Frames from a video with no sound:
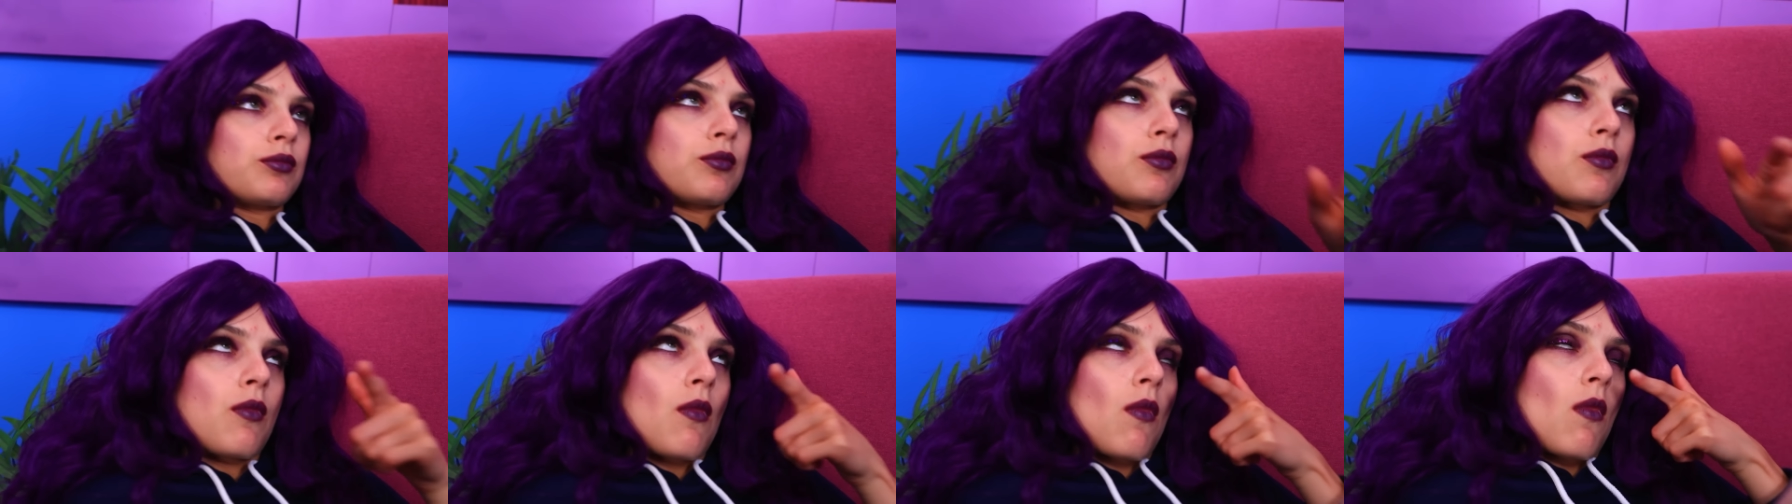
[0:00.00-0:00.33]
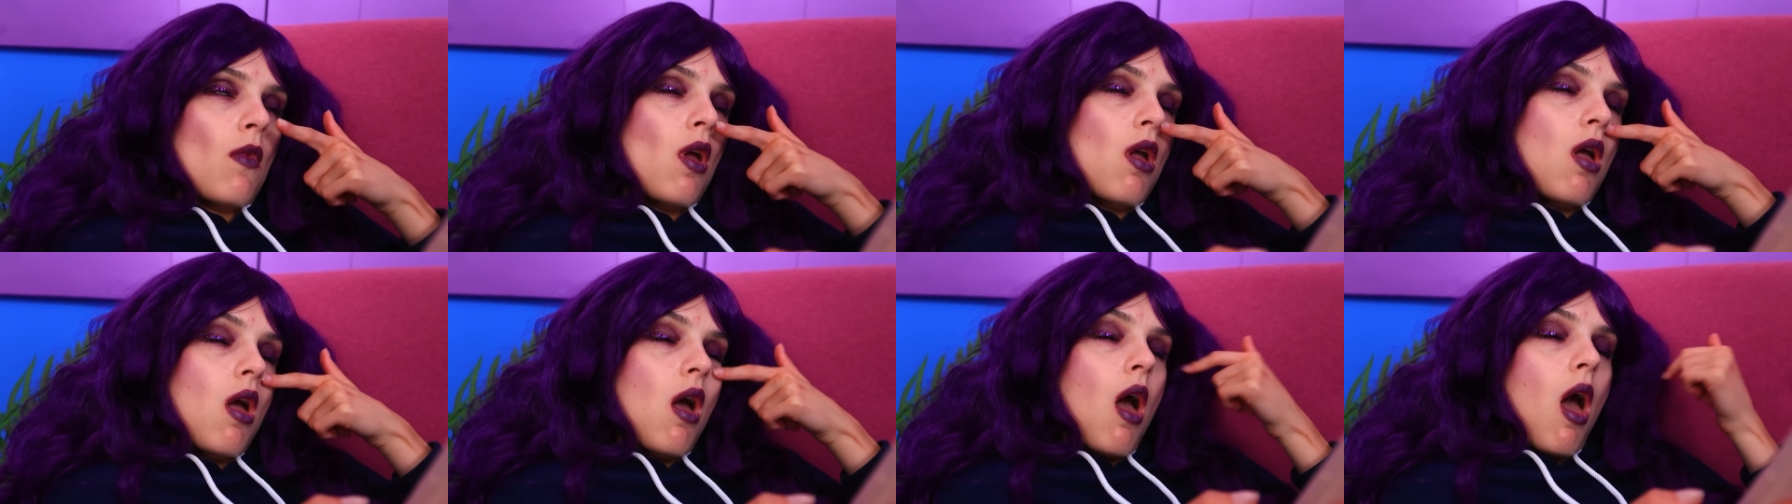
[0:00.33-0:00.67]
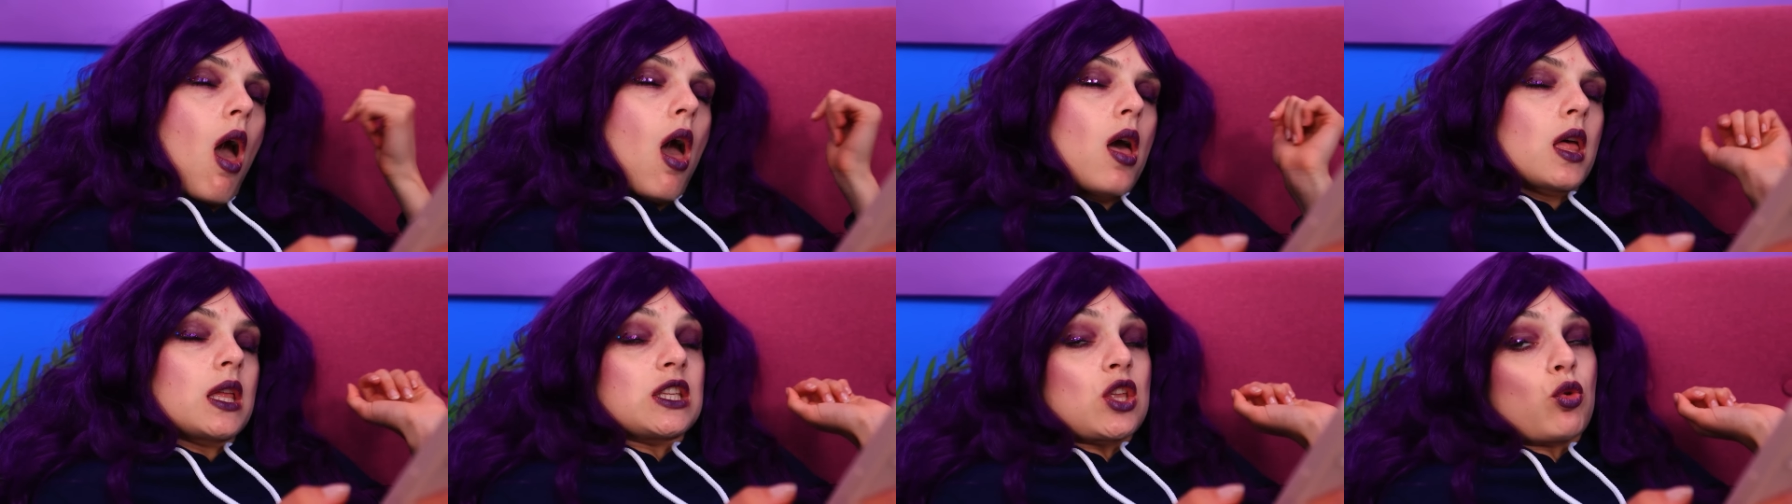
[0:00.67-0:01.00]
We're
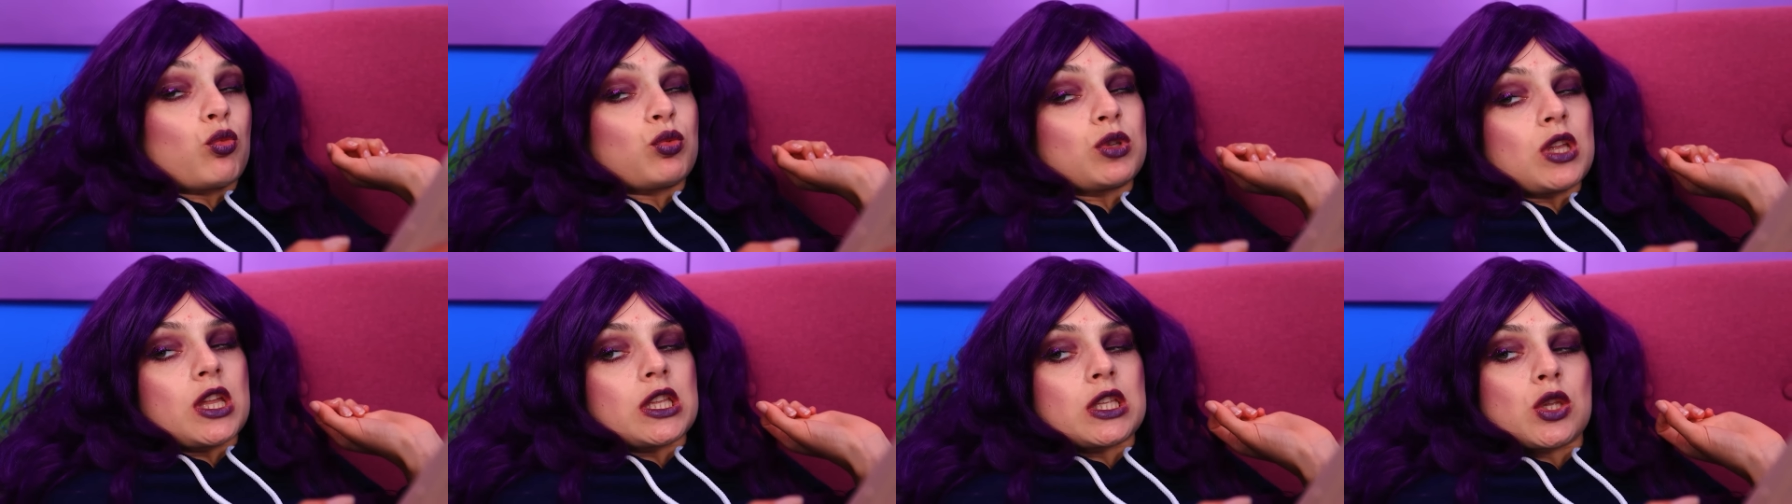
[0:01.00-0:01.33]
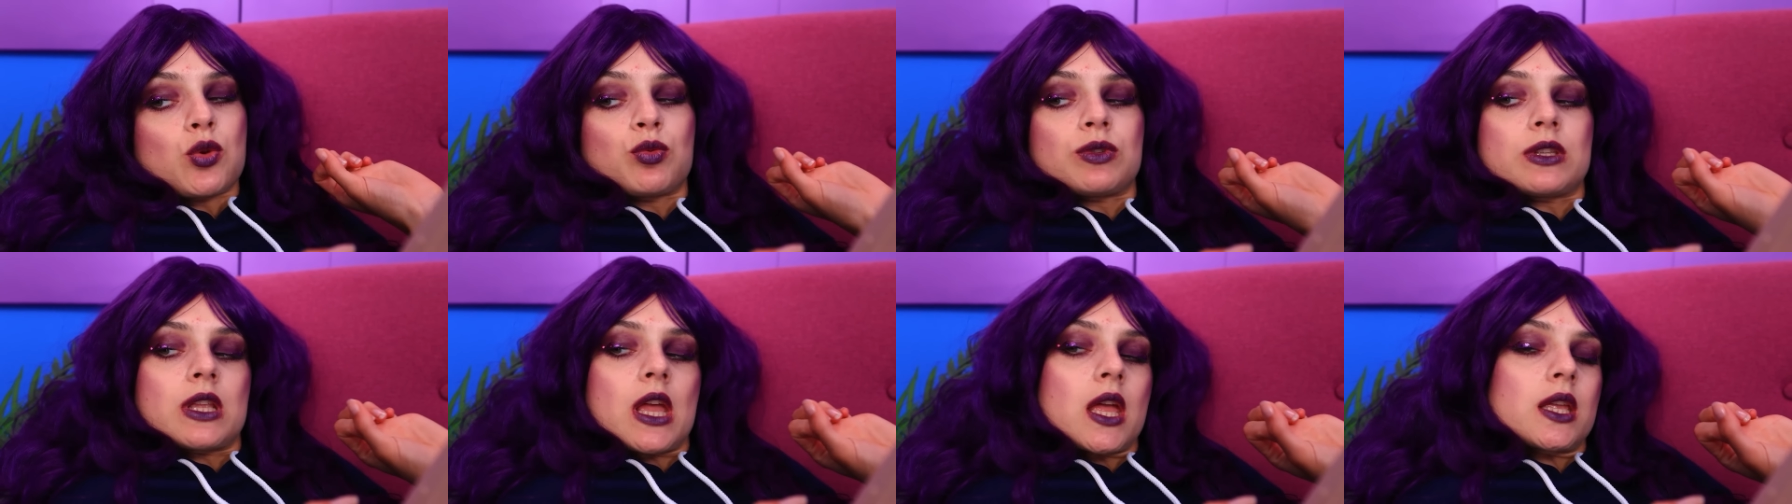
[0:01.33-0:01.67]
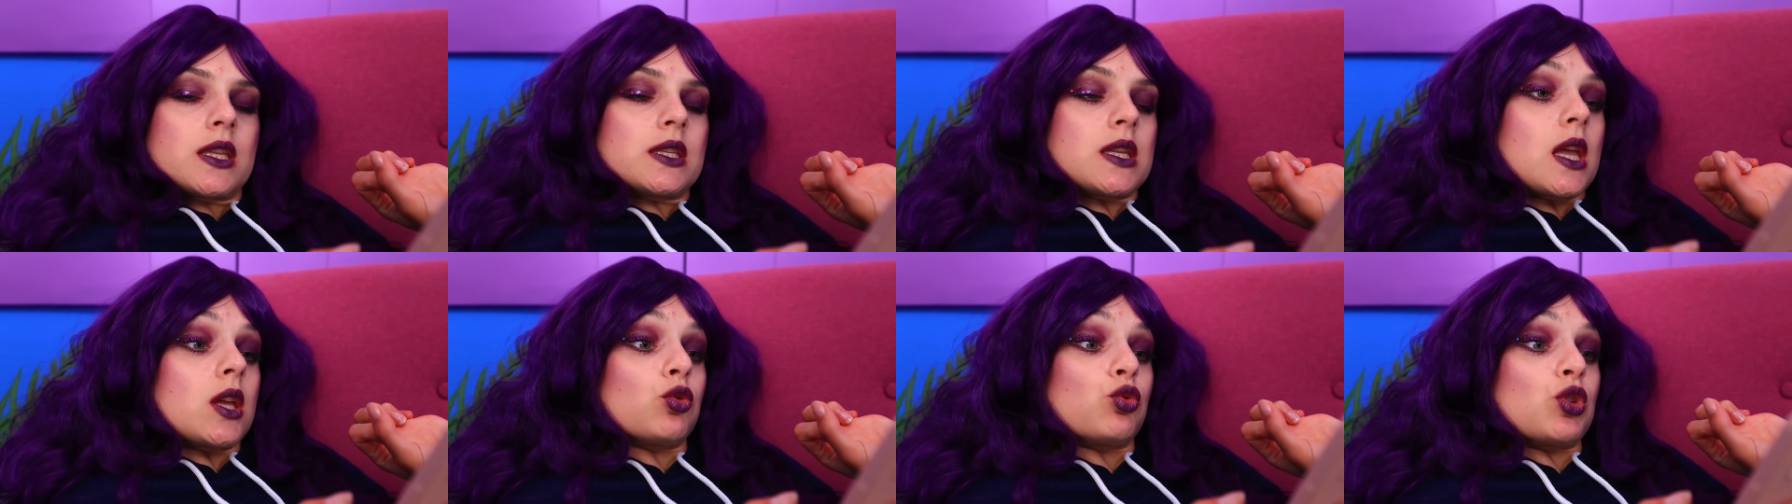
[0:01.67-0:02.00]
all gonna miss her
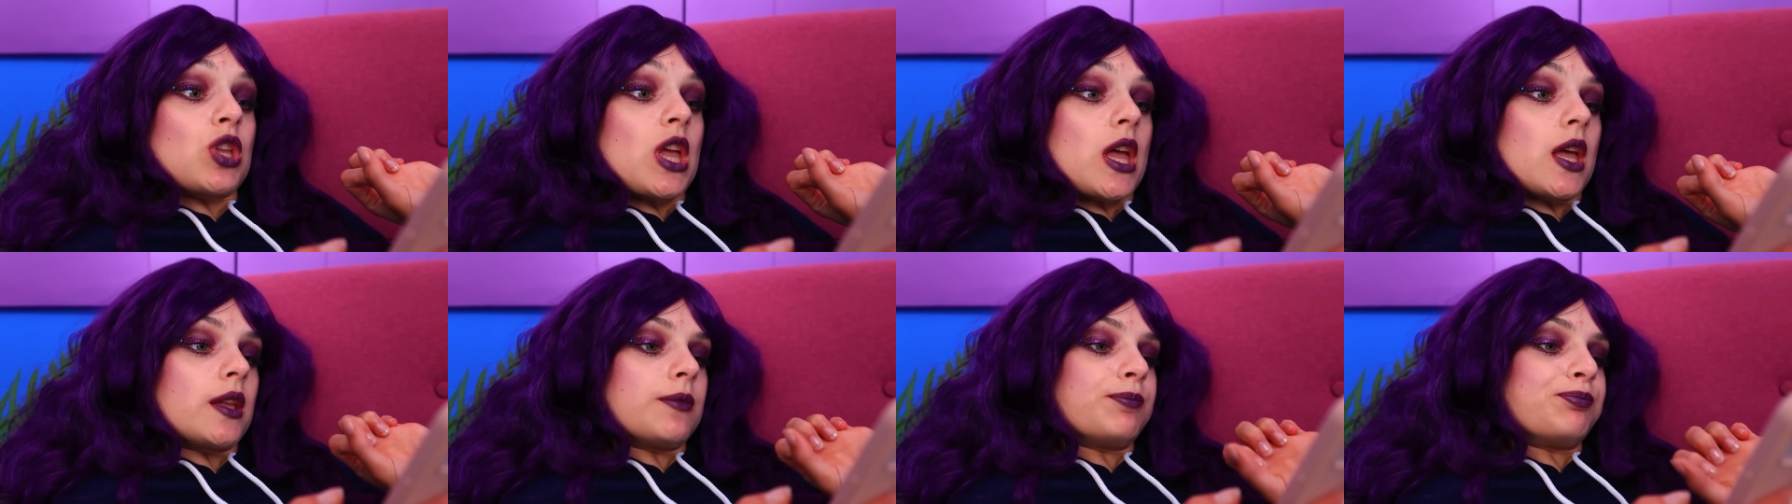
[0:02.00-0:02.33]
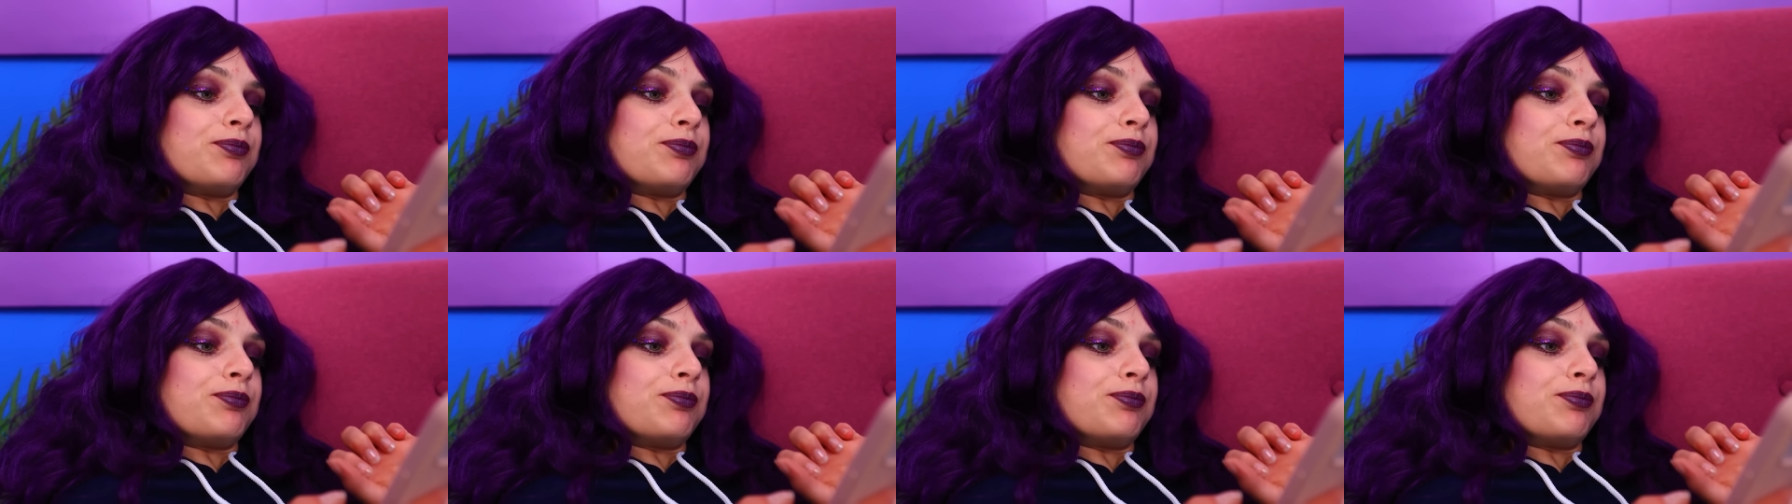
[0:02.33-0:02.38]
so